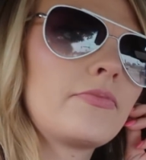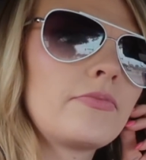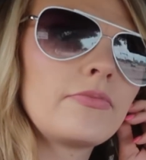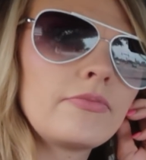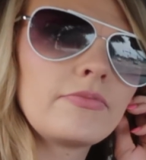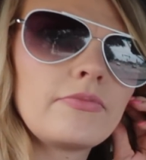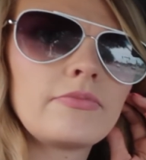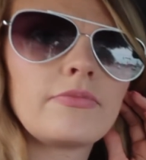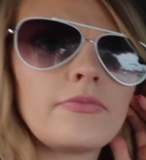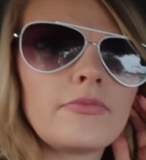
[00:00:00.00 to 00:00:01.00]

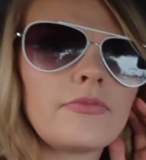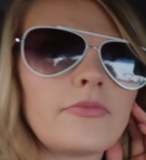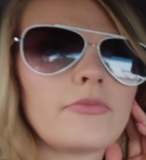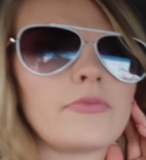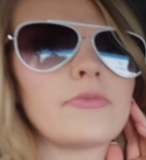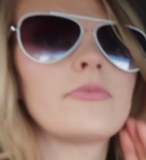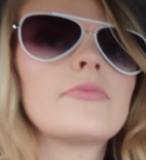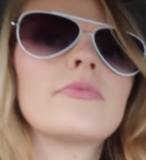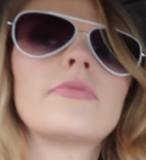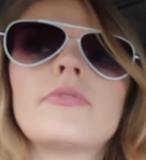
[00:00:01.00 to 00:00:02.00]

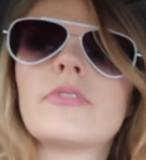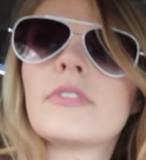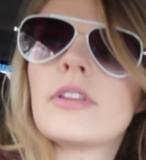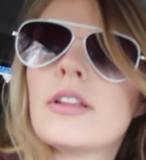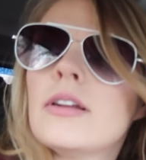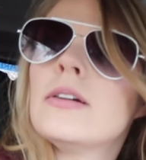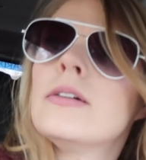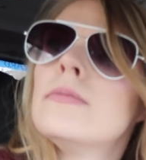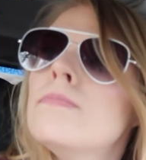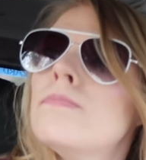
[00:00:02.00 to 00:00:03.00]

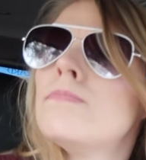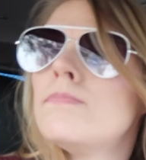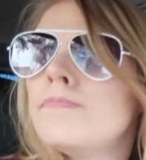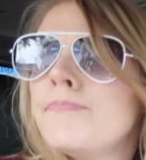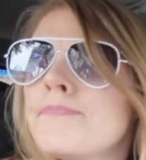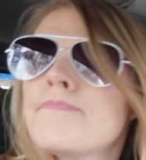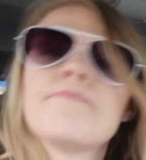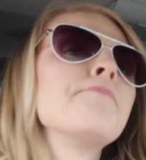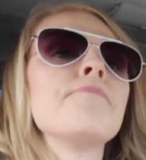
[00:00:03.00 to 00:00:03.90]
The person shown says nothing.